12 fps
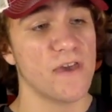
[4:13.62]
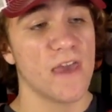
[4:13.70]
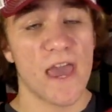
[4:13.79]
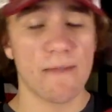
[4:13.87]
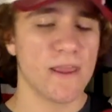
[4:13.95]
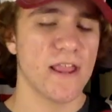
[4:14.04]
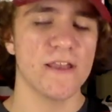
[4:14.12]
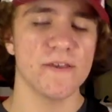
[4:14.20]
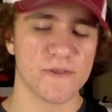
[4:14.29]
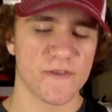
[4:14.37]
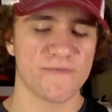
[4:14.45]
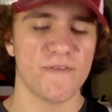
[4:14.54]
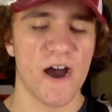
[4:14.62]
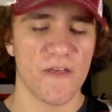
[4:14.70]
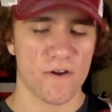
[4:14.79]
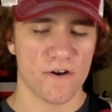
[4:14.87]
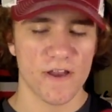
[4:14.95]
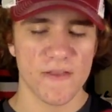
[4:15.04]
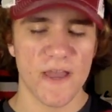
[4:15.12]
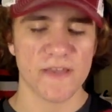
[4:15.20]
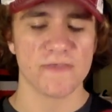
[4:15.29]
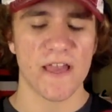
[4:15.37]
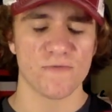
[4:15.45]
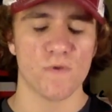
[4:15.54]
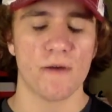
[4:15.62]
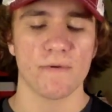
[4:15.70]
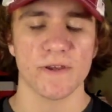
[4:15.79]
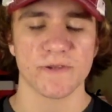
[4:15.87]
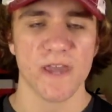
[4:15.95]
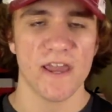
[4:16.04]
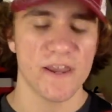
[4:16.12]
and it is his father, and that's what I'm going to say.